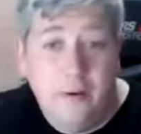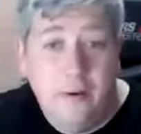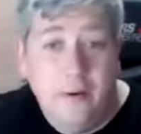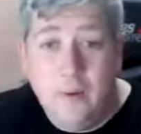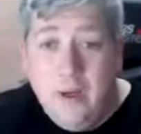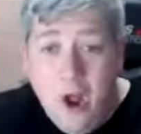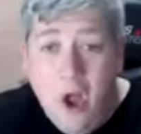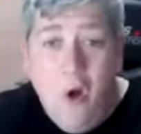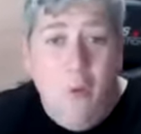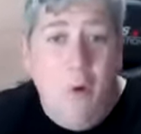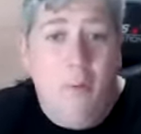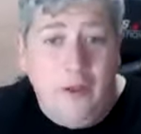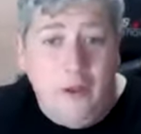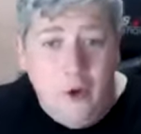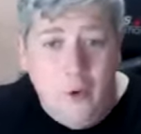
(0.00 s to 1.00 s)
We know what
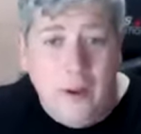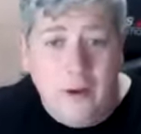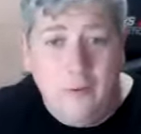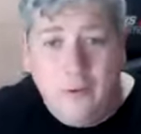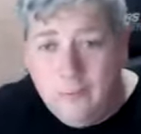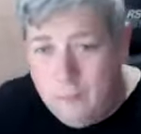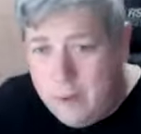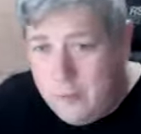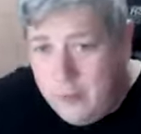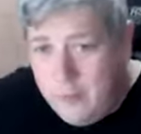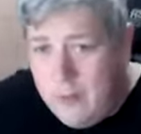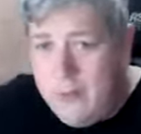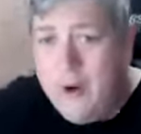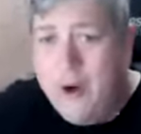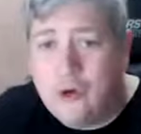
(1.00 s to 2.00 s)
we're doing.
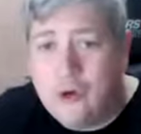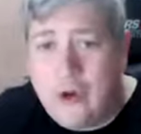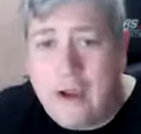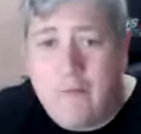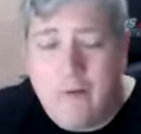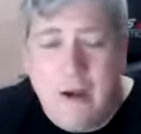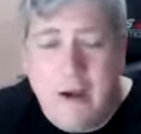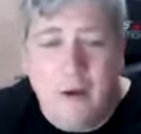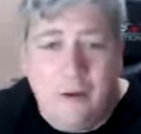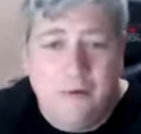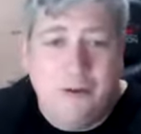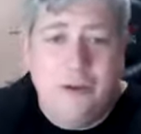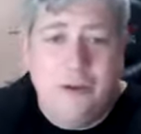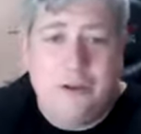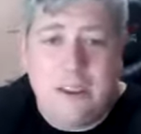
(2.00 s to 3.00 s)
We've got a track record of
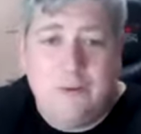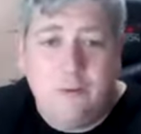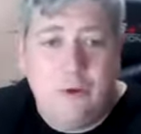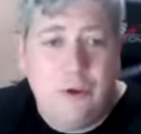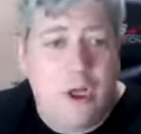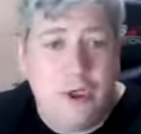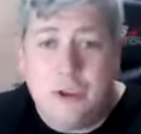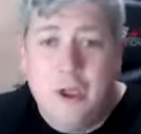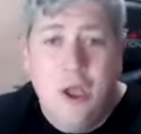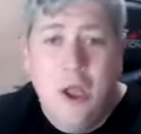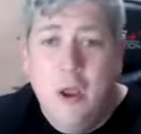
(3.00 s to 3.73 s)
successful churches.